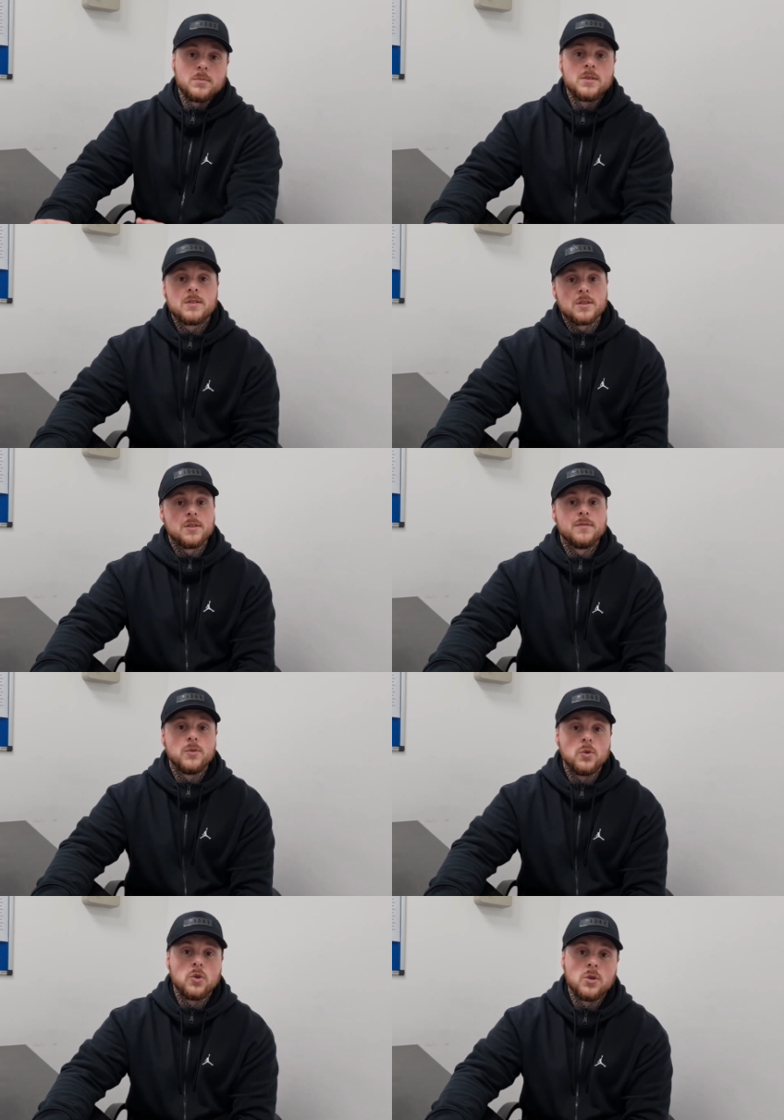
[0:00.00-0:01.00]
Welcome to the
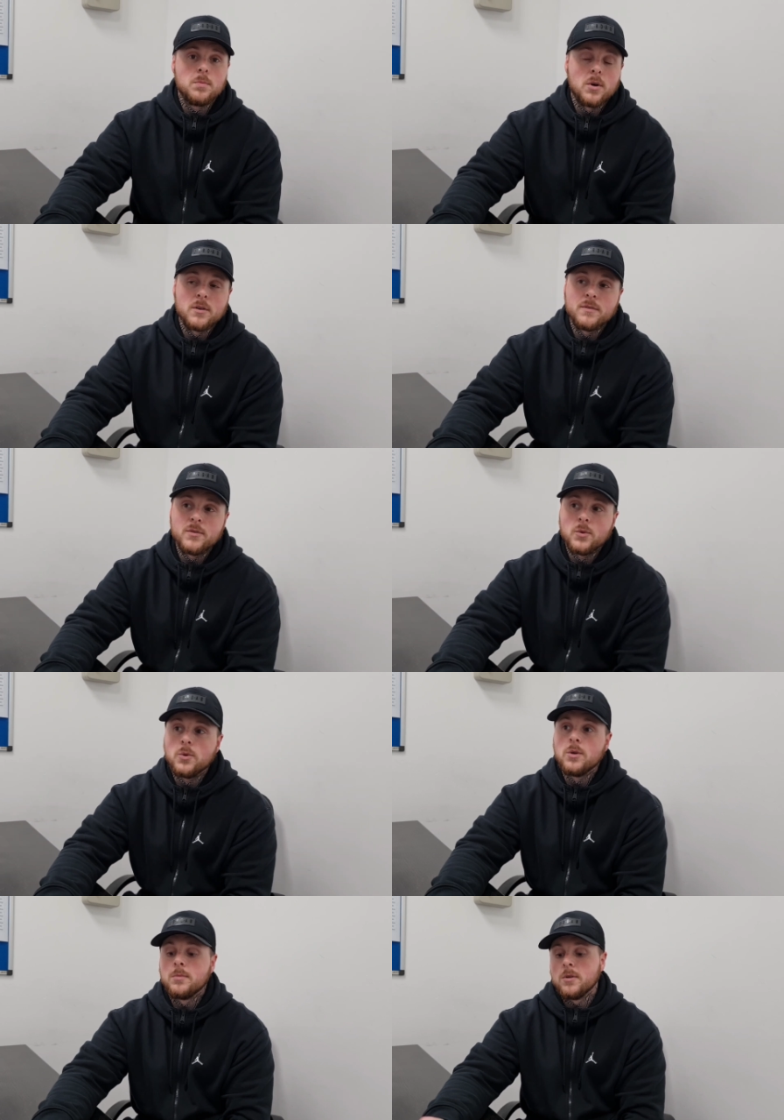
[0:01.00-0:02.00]

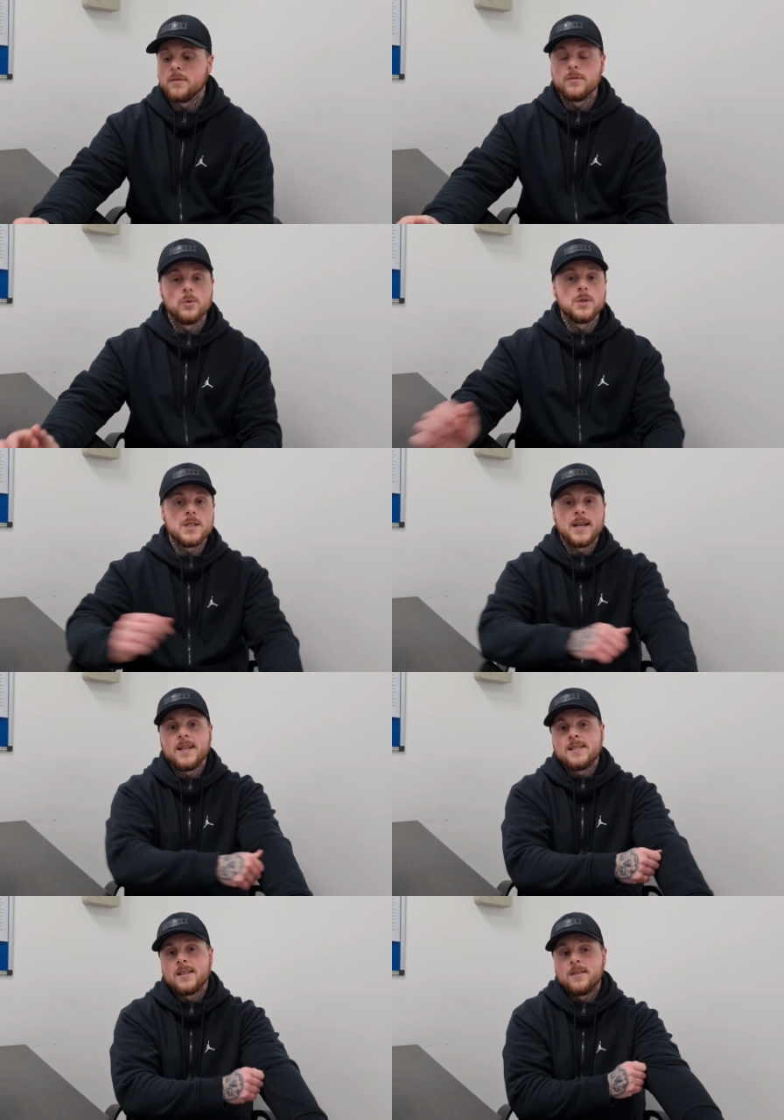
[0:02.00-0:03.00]

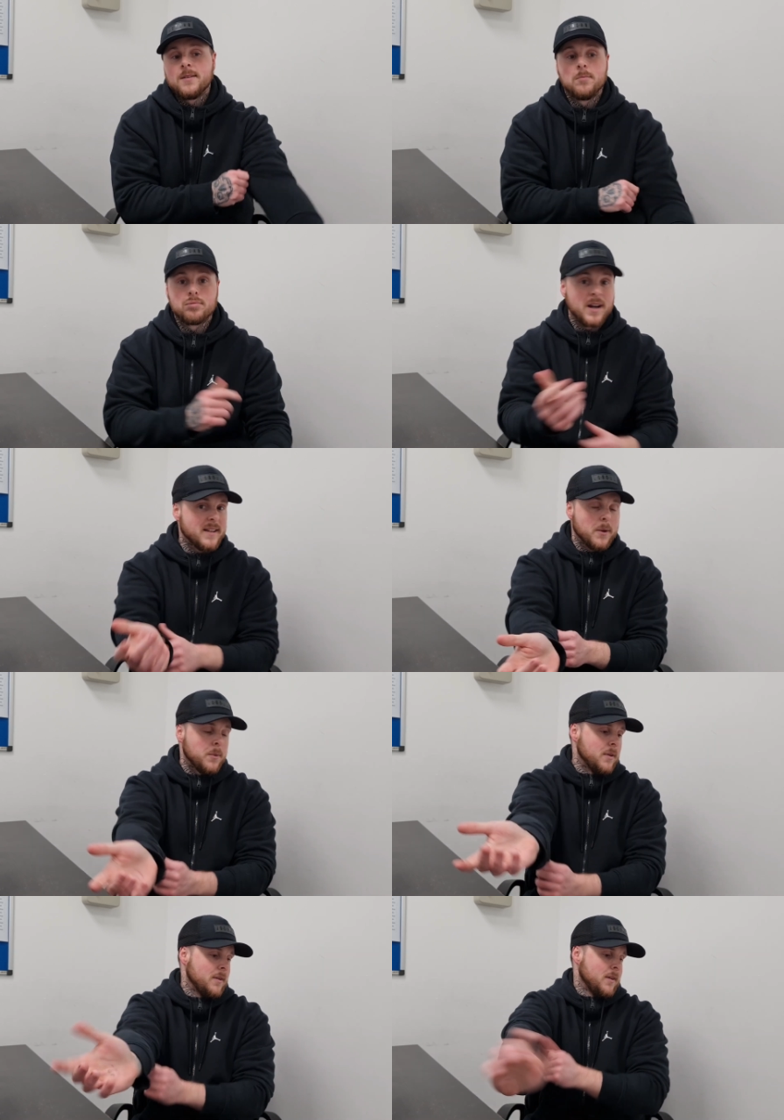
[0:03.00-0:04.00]
4x4x48
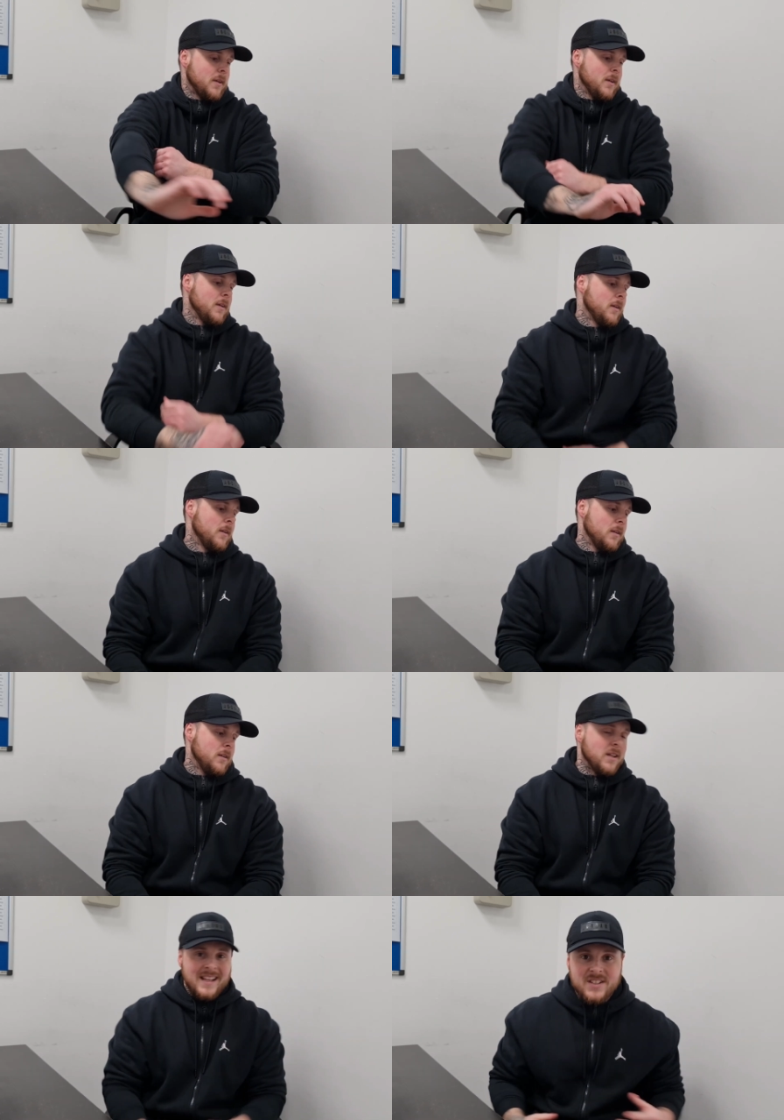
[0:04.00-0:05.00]
breakdown.
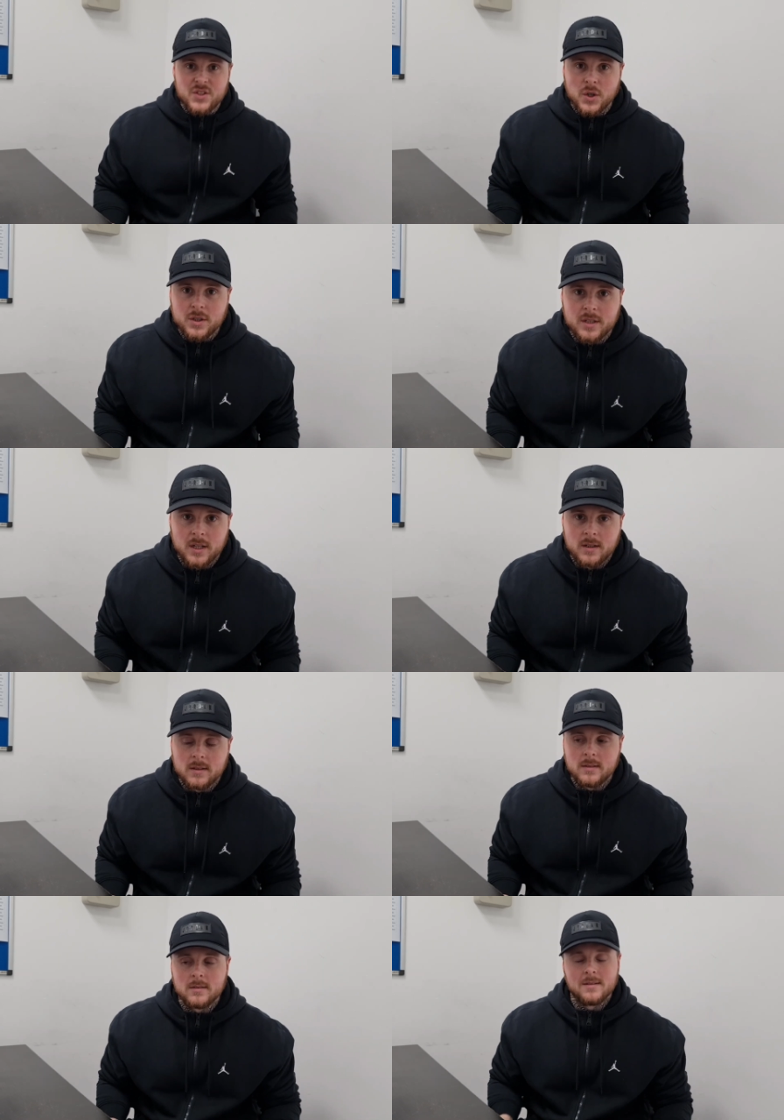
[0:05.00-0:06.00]
It sucked.
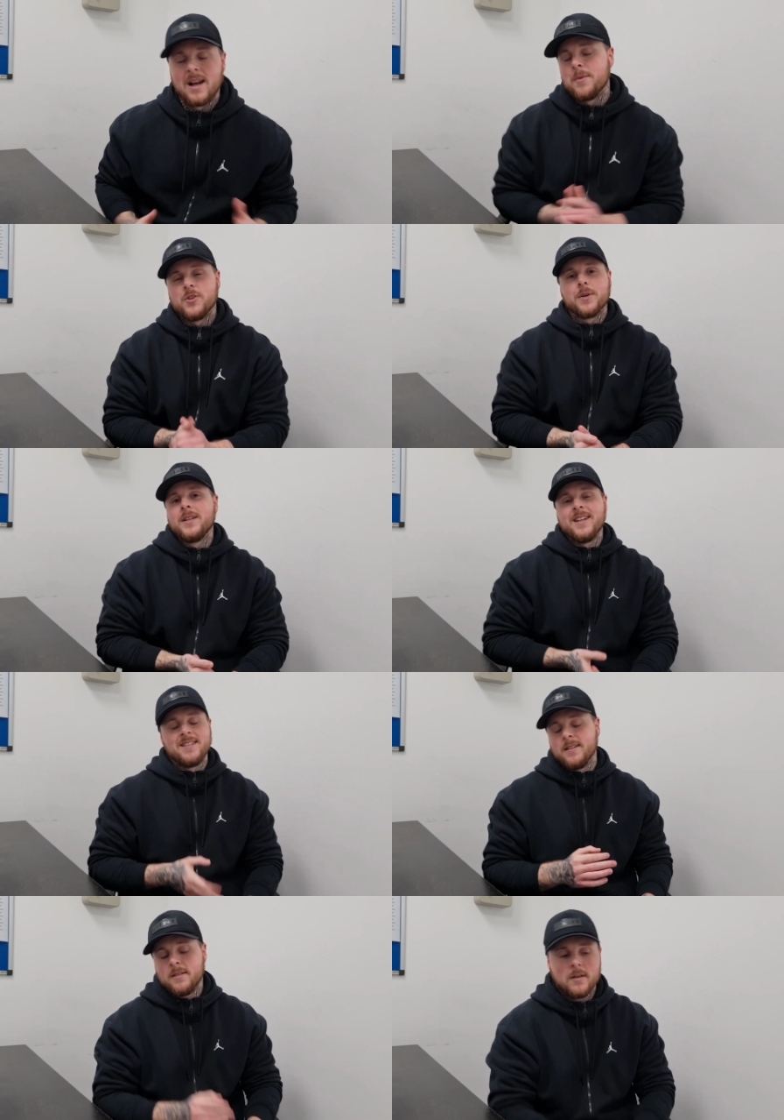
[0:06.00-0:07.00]
No, I'm joking,
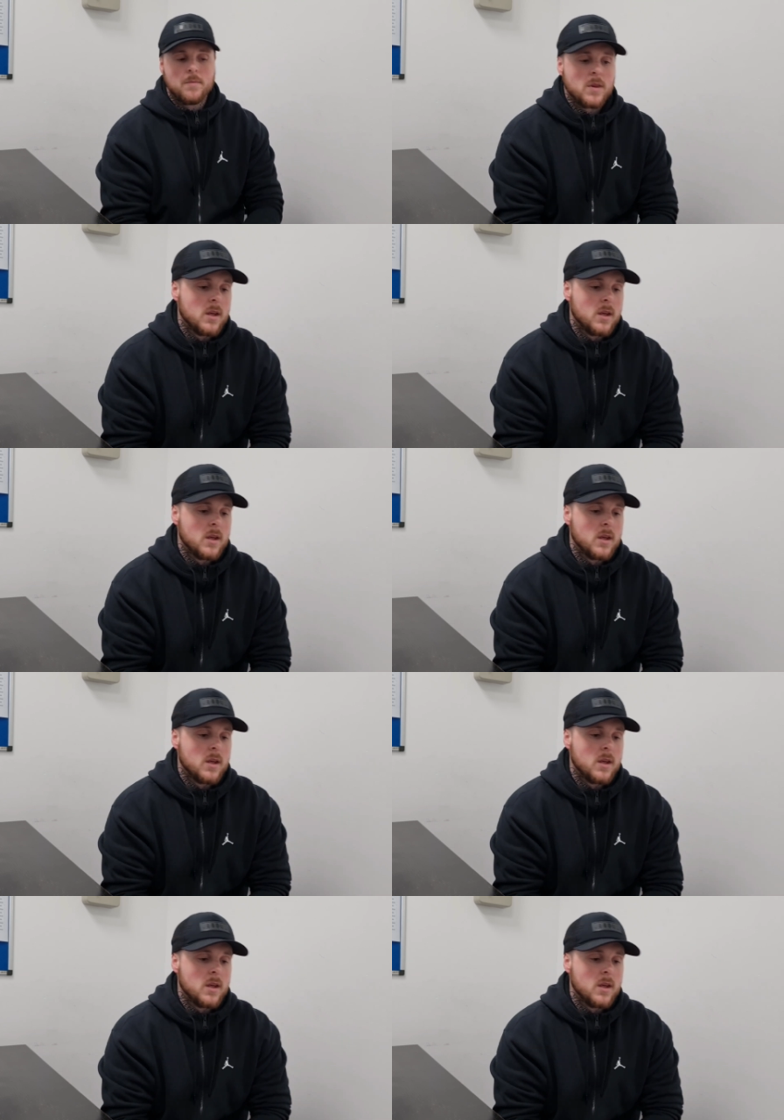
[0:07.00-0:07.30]
it didn't.